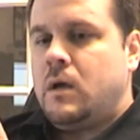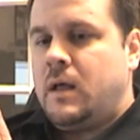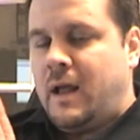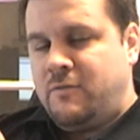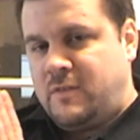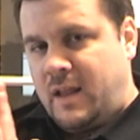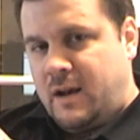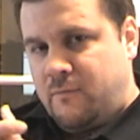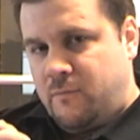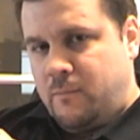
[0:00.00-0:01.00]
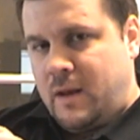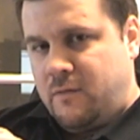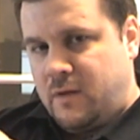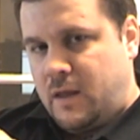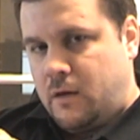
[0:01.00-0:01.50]
and I've stated in
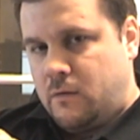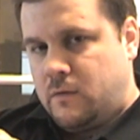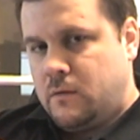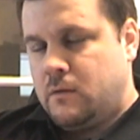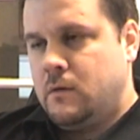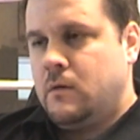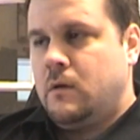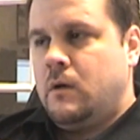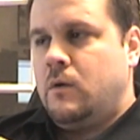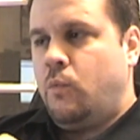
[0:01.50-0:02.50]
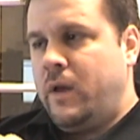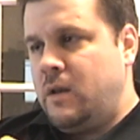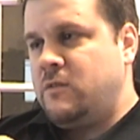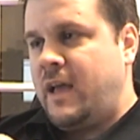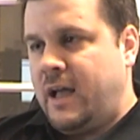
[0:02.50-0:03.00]
many videos,
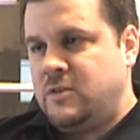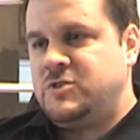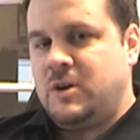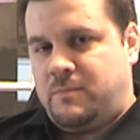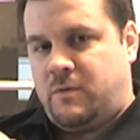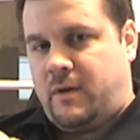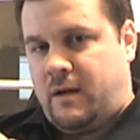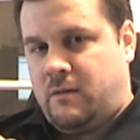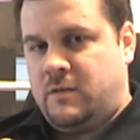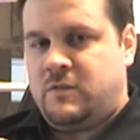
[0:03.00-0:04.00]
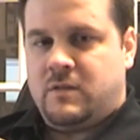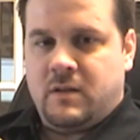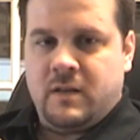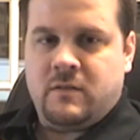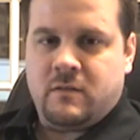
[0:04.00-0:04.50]
Windows has jumped around.
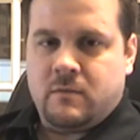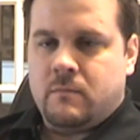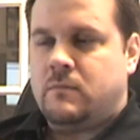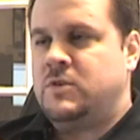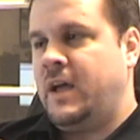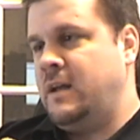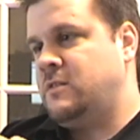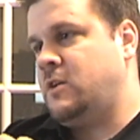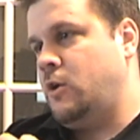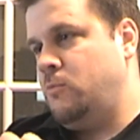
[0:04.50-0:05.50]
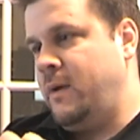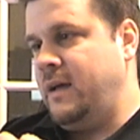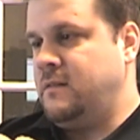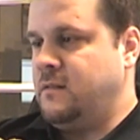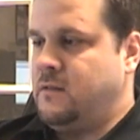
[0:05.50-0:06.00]
It's changed code
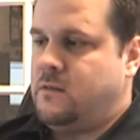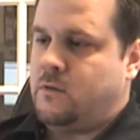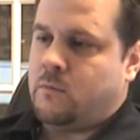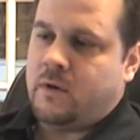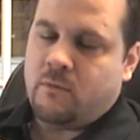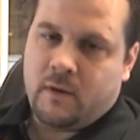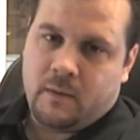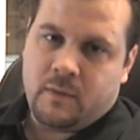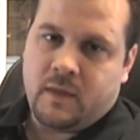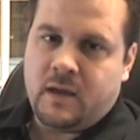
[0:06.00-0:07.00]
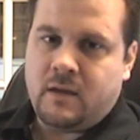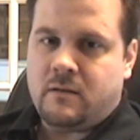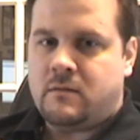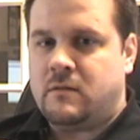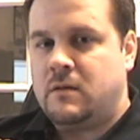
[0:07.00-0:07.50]
bases or rewritten
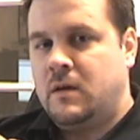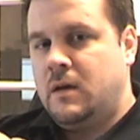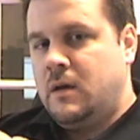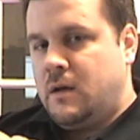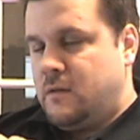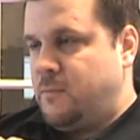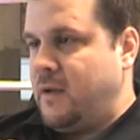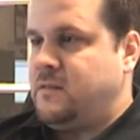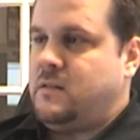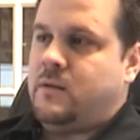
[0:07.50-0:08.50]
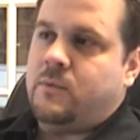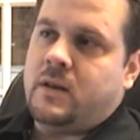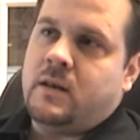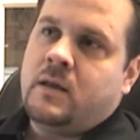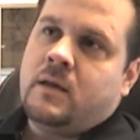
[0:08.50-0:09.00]
things, especially
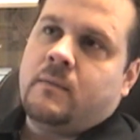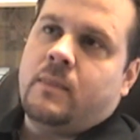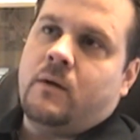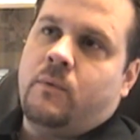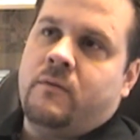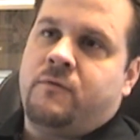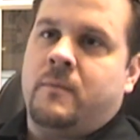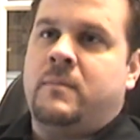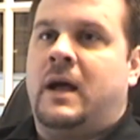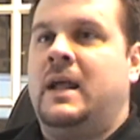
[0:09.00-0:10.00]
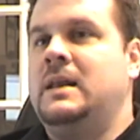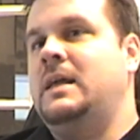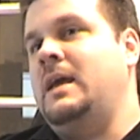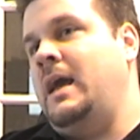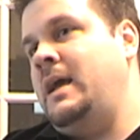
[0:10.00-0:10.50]
when it went from
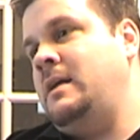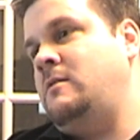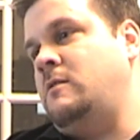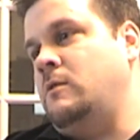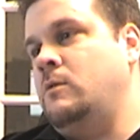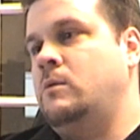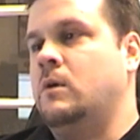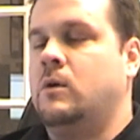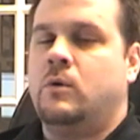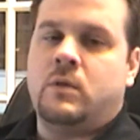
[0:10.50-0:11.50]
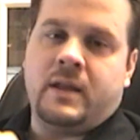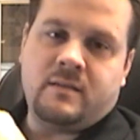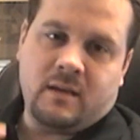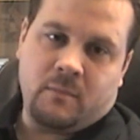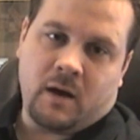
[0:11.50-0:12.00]
98 to the whole
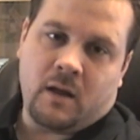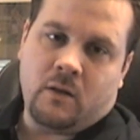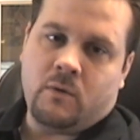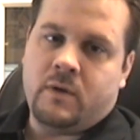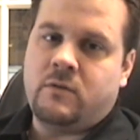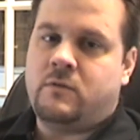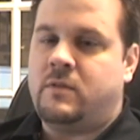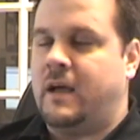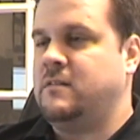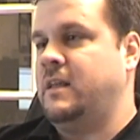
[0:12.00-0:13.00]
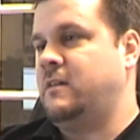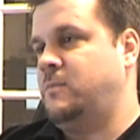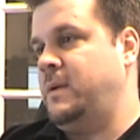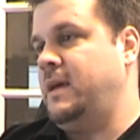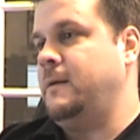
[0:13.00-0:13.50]
NT model, Windows 2000
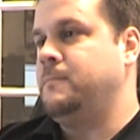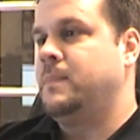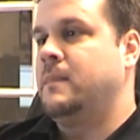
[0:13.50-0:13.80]
XP.